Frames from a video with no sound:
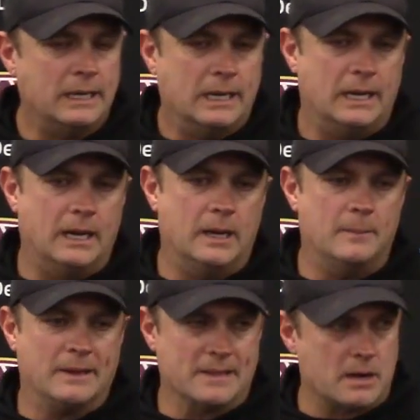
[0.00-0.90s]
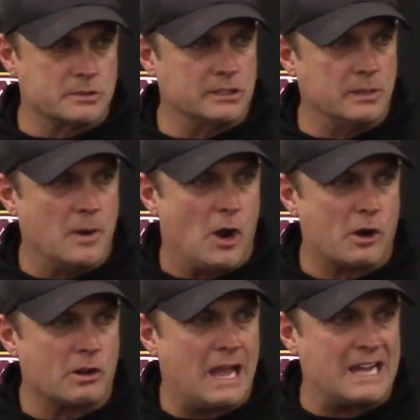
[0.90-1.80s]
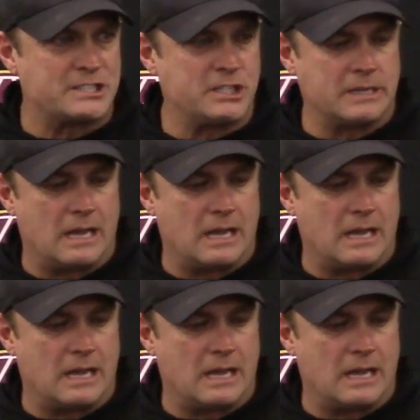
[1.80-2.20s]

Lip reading: I thought it was a little bit harder last year.